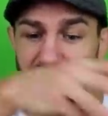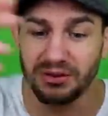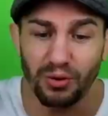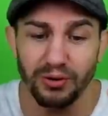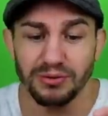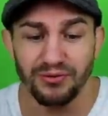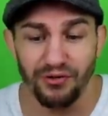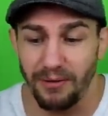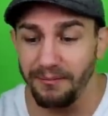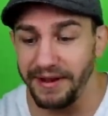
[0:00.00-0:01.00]
I thought it was
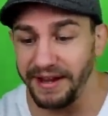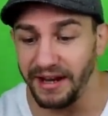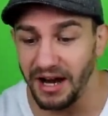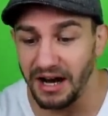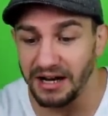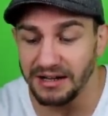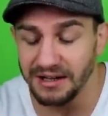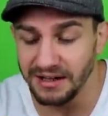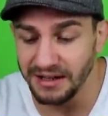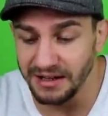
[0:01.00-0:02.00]
from the uh,
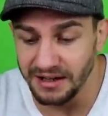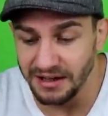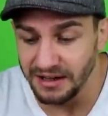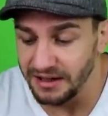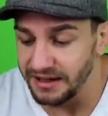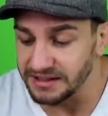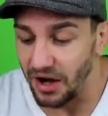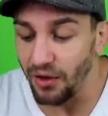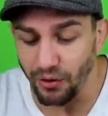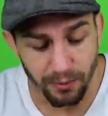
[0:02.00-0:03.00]
this
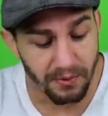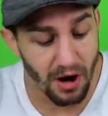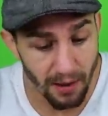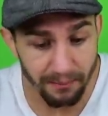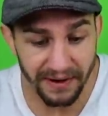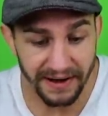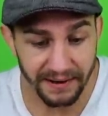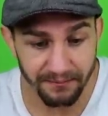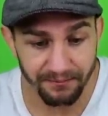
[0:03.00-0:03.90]
other company.